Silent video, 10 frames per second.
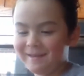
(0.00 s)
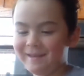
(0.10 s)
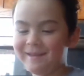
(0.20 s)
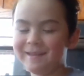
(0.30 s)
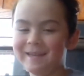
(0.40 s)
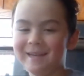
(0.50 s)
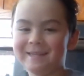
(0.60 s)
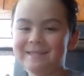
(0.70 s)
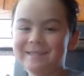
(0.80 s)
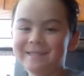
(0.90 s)

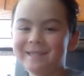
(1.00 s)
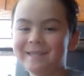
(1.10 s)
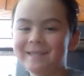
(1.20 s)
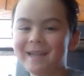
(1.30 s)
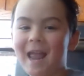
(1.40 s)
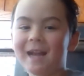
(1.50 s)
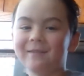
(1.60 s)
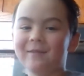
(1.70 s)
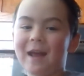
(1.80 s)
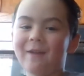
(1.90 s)
Yes. And you would
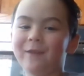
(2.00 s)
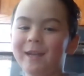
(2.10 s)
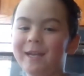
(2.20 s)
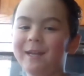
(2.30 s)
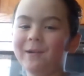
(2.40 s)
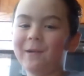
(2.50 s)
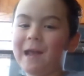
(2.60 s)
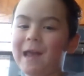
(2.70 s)
have to eat your head.